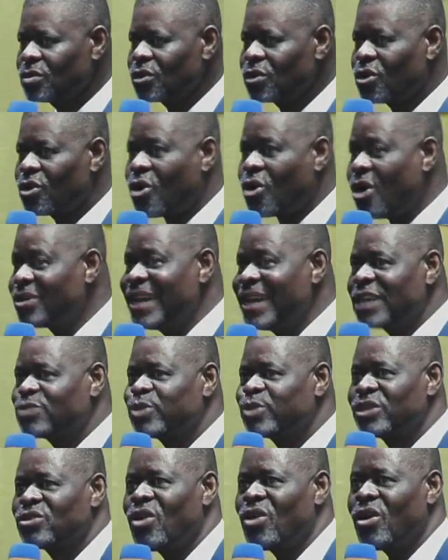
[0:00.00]
Connect
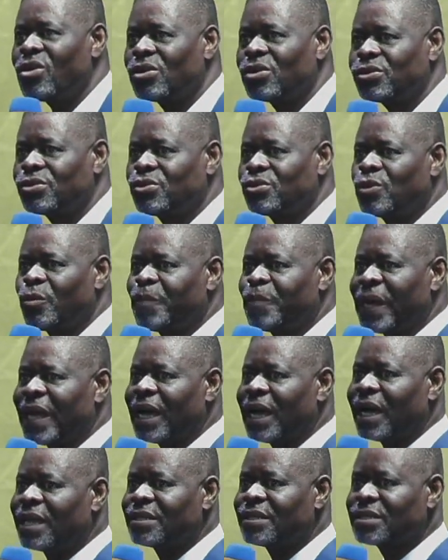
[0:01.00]
with God through prayers.
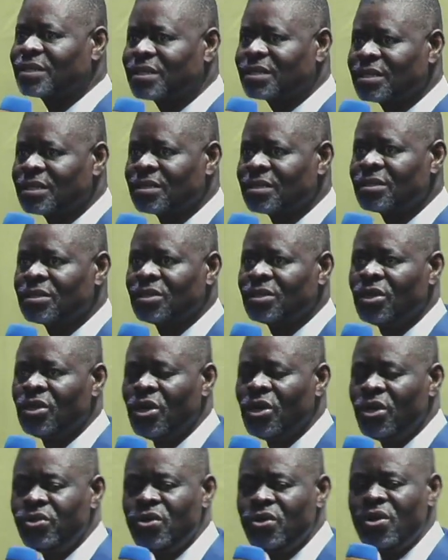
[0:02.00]

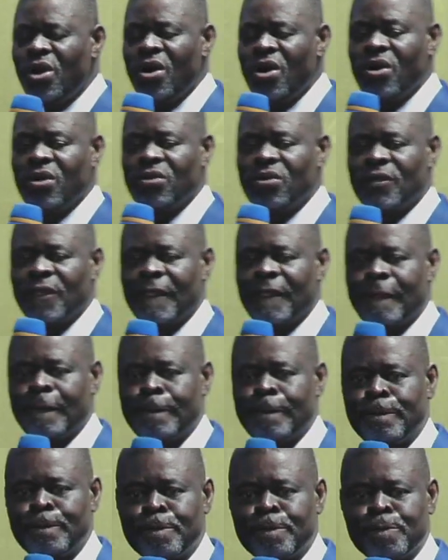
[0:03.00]
You know,
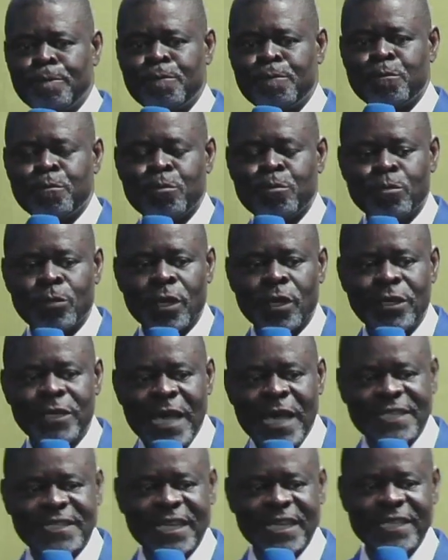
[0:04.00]

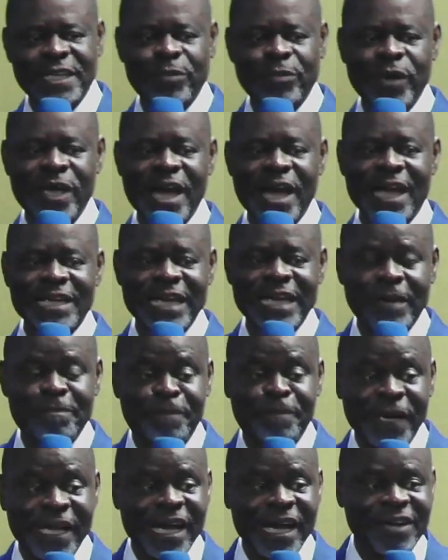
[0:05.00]
yesterday we had our
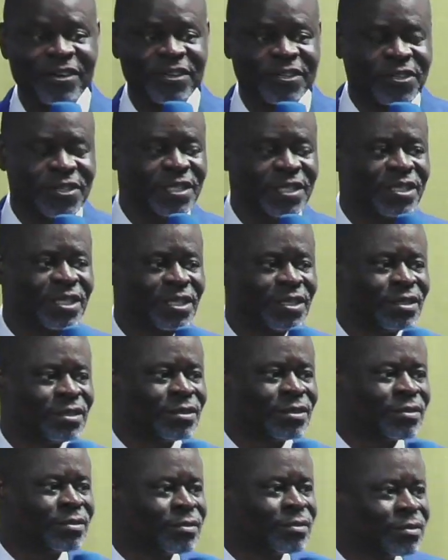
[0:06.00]
prayer retreat.
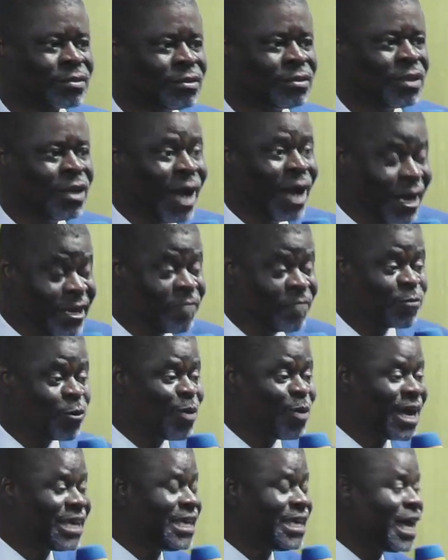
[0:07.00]
And if you
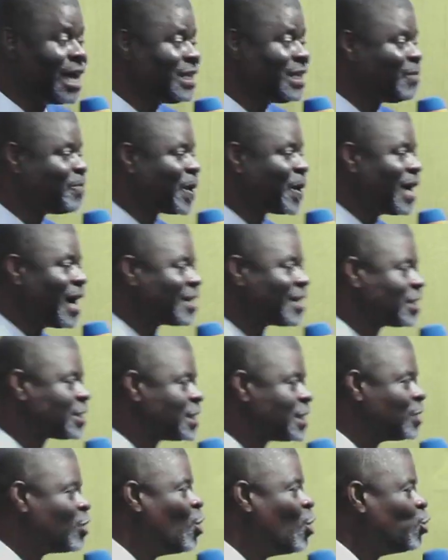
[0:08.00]
were here in the prayer retreat,
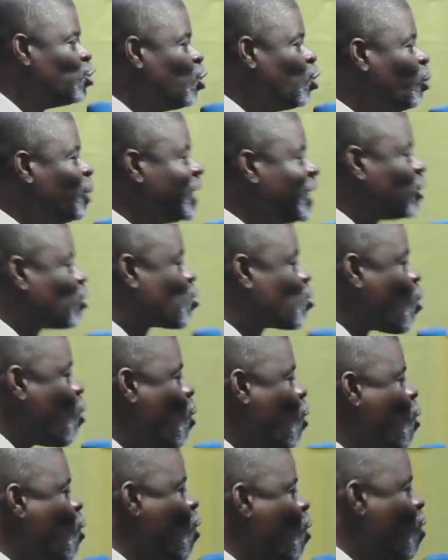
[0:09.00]
you will go
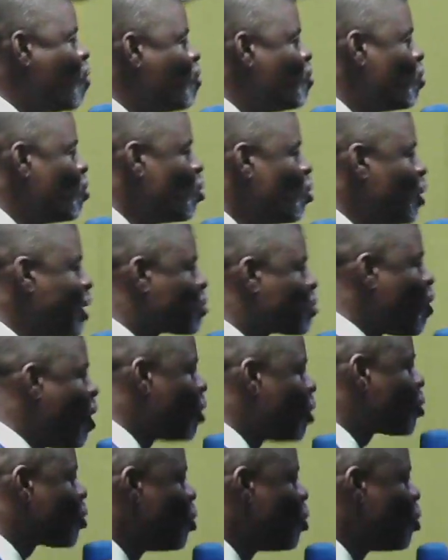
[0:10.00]
home with what?